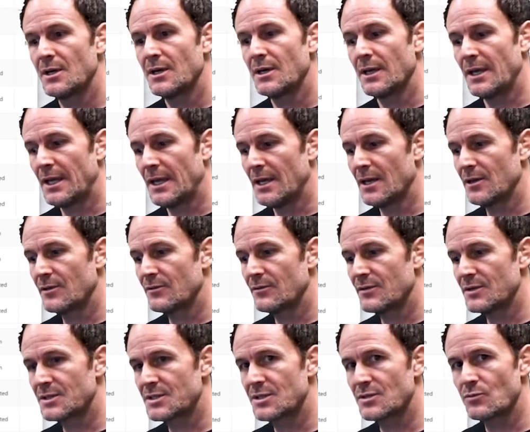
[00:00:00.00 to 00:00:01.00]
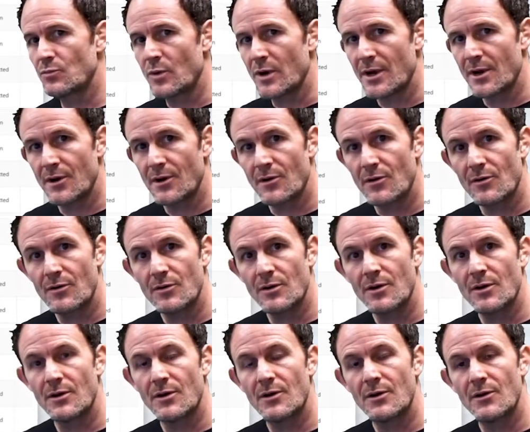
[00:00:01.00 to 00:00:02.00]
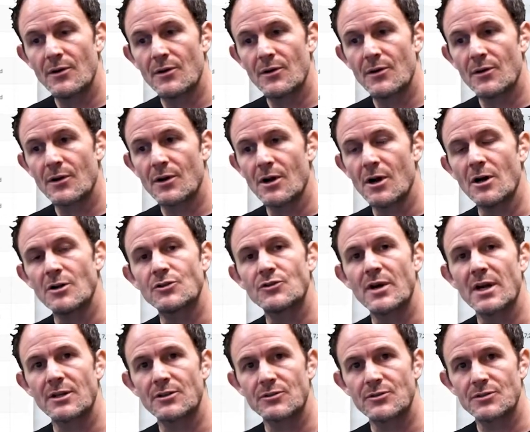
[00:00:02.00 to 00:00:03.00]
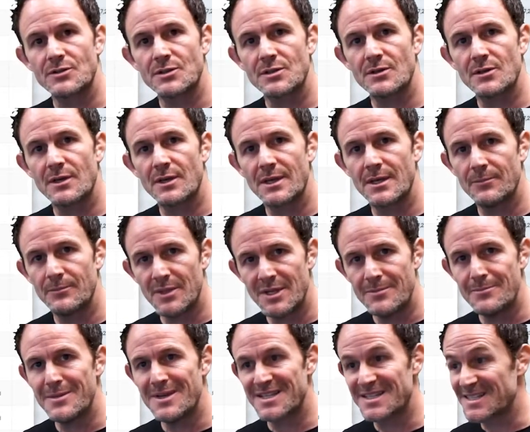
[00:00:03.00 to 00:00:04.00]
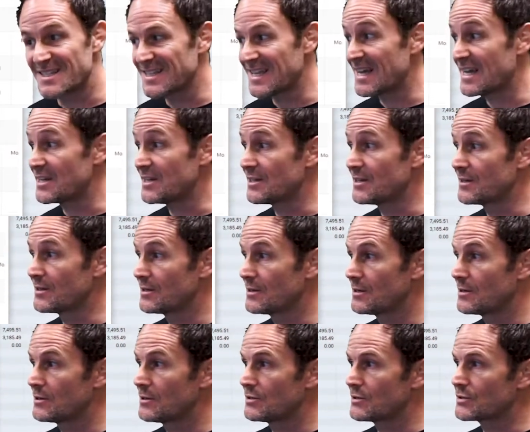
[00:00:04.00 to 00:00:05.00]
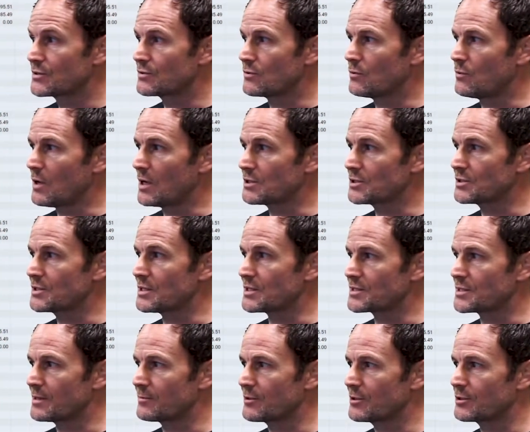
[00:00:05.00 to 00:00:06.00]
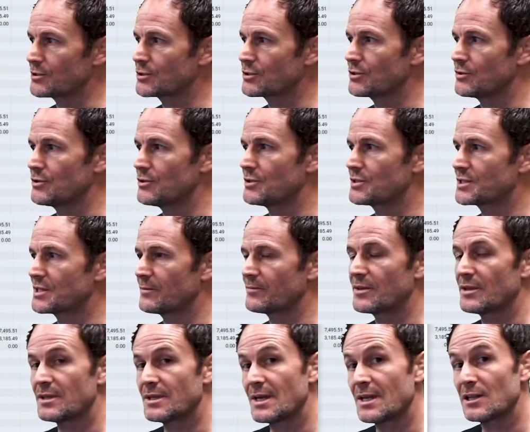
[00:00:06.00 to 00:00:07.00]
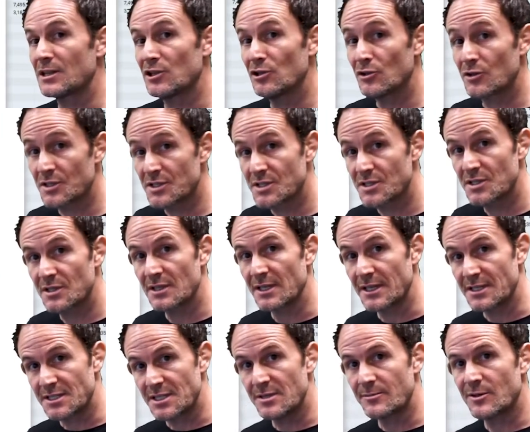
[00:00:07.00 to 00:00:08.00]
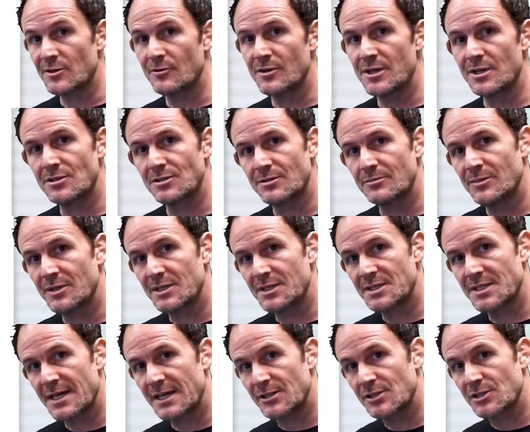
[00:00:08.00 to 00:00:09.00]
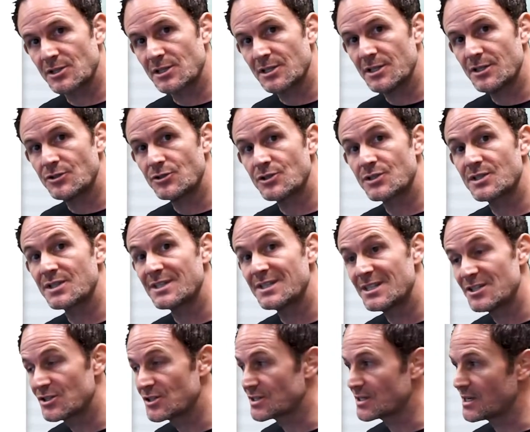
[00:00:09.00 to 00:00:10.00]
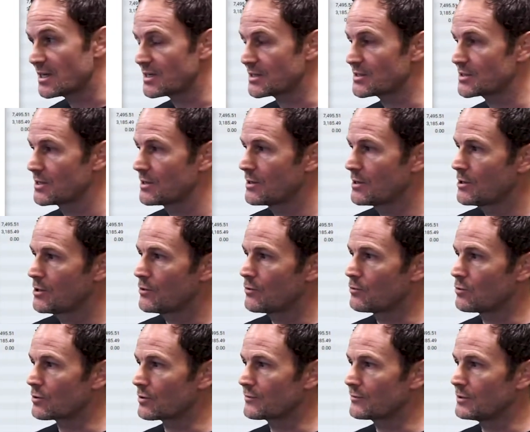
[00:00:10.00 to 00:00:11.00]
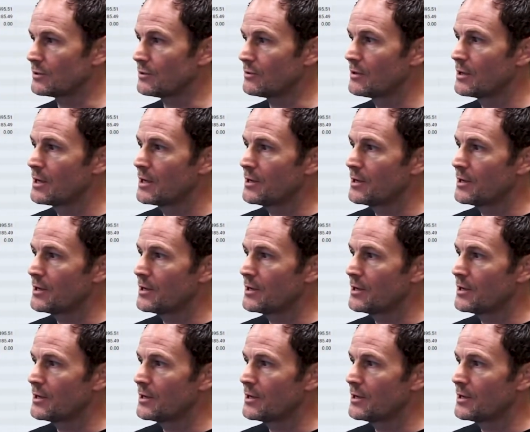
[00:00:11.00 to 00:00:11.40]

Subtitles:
And this is where contractors can be misled. So watch this. I'm going to show you something that looks like team cohesion, but it's actually just a digitized workflow.